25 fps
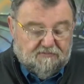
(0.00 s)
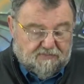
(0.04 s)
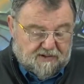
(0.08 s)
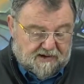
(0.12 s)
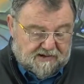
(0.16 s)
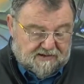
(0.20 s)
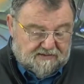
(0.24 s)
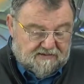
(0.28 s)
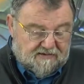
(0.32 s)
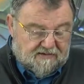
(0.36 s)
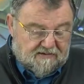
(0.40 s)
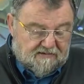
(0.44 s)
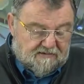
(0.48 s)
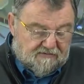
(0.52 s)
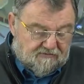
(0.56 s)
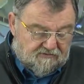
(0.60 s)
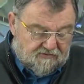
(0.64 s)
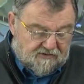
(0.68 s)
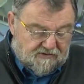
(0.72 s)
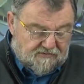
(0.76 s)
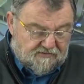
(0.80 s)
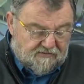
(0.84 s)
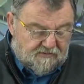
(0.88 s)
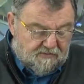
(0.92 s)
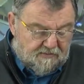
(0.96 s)
Have a look at
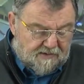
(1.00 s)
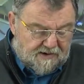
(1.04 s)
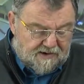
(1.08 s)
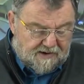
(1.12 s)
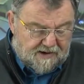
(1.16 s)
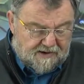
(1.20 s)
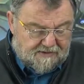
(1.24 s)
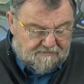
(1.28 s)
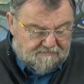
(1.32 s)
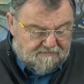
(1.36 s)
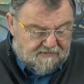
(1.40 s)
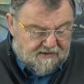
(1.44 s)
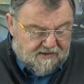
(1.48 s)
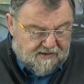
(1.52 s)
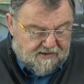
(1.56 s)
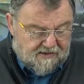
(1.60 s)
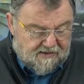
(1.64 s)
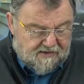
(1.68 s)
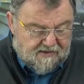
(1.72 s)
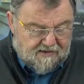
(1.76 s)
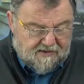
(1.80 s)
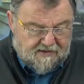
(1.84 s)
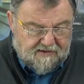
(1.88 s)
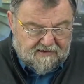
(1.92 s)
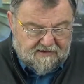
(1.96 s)
this. I've
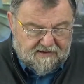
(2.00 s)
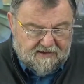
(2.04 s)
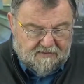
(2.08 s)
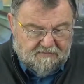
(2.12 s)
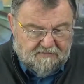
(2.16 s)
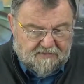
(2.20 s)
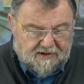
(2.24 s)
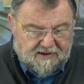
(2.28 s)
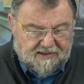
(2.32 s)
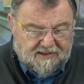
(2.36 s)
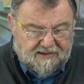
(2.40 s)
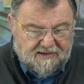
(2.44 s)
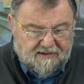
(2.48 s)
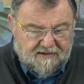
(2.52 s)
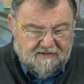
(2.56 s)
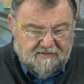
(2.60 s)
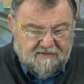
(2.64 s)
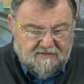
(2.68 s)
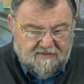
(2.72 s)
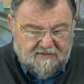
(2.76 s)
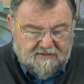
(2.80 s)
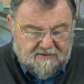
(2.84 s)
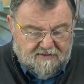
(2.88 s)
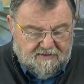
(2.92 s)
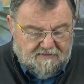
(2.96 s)
brought my bed
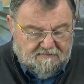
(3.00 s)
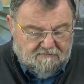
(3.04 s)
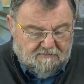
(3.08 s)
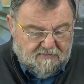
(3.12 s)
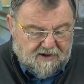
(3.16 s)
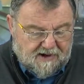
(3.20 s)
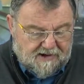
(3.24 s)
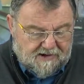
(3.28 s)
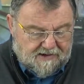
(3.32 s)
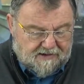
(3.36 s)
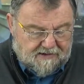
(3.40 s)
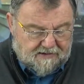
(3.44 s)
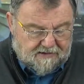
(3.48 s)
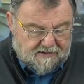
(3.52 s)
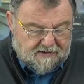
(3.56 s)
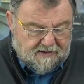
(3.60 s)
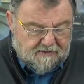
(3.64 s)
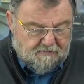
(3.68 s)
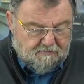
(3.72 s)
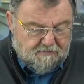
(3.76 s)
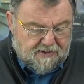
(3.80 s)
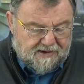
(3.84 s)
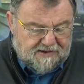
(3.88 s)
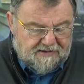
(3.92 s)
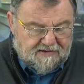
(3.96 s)
with me for
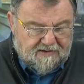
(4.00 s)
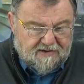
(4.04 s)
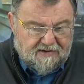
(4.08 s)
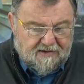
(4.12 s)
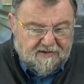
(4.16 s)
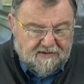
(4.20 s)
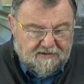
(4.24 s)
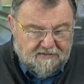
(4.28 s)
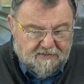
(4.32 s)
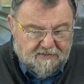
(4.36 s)
my mobile